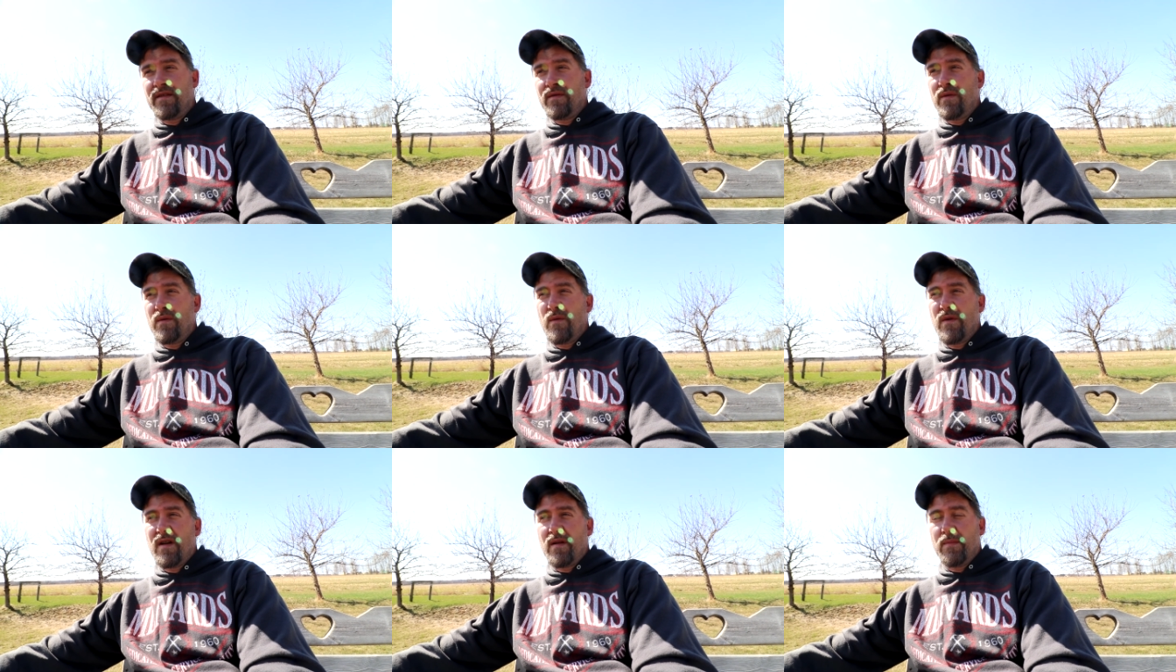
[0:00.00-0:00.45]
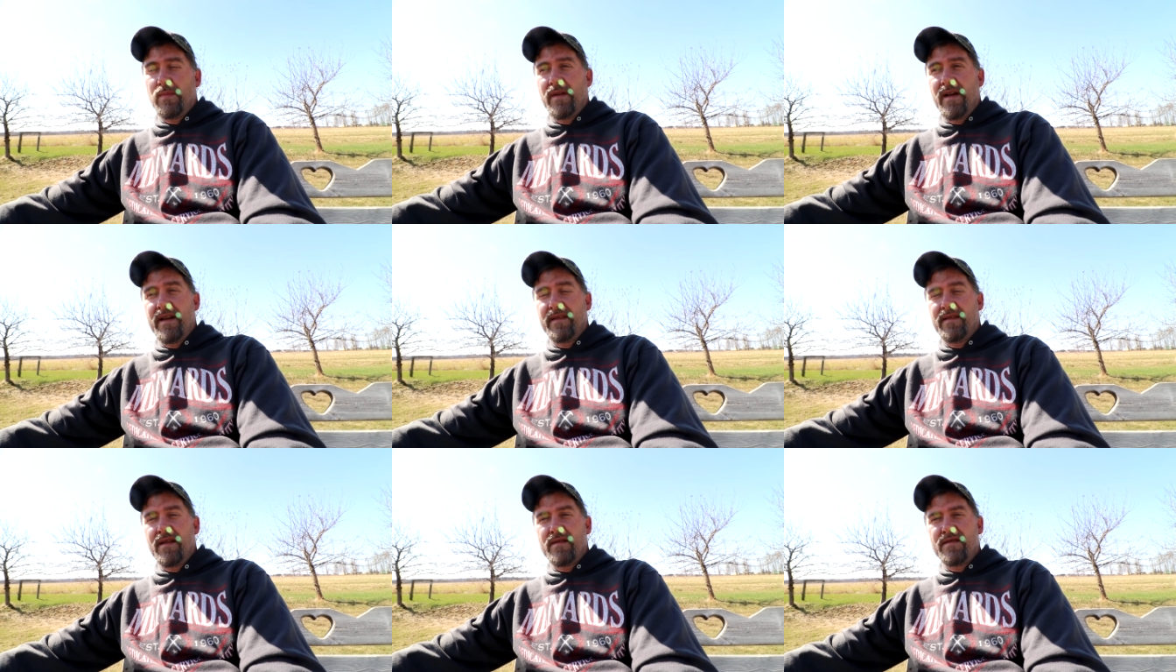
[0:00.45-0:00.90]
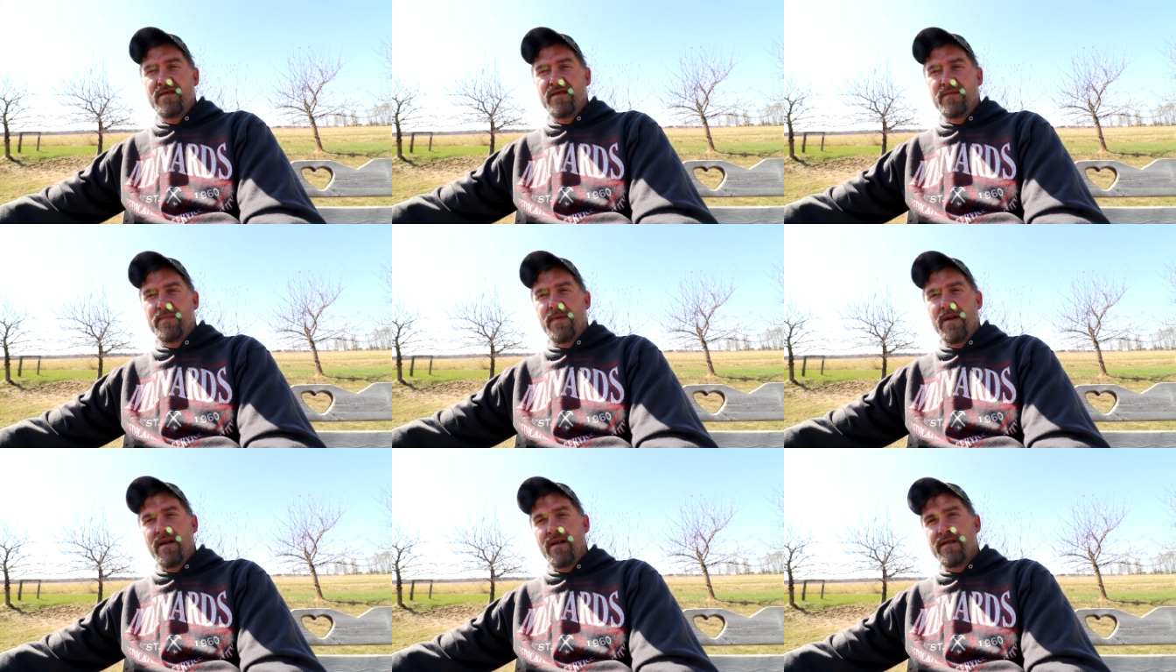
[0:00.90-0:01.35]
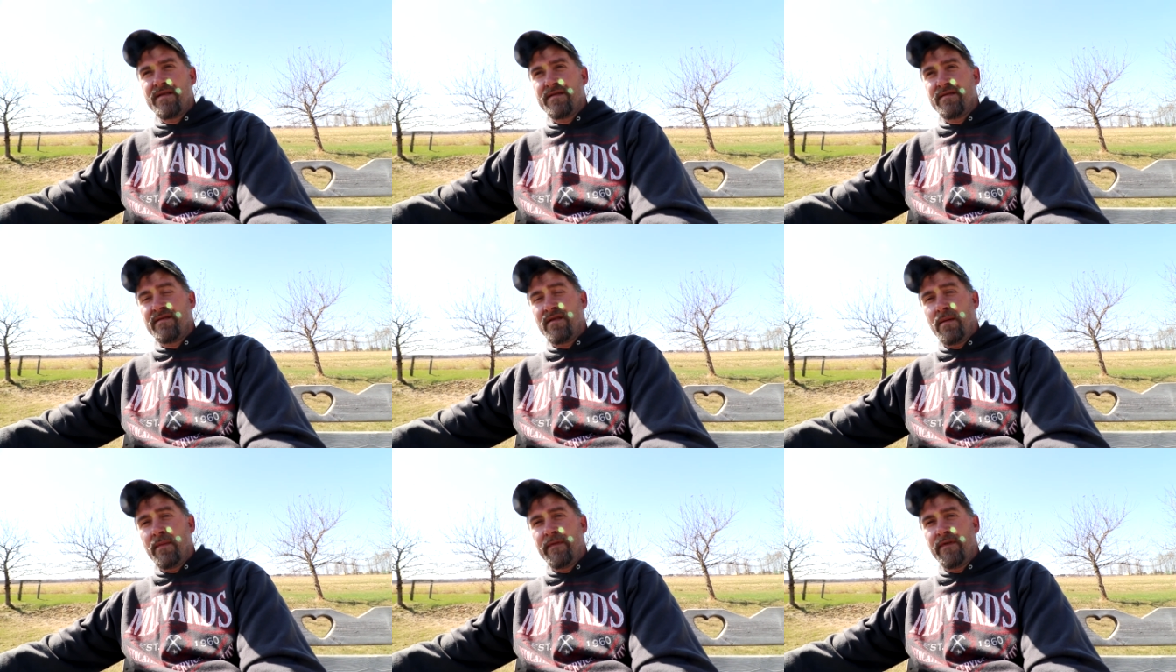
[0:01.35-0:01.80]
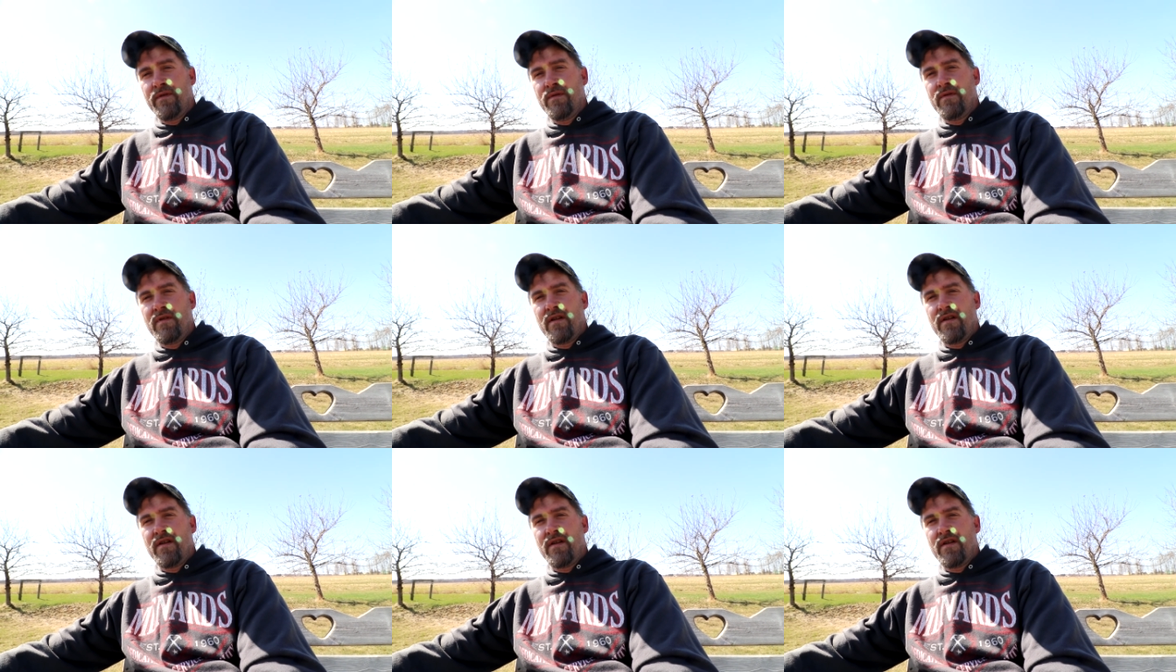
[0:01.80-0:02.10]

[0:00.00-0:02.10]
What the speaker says: Do we want a plant that just bears some fruit,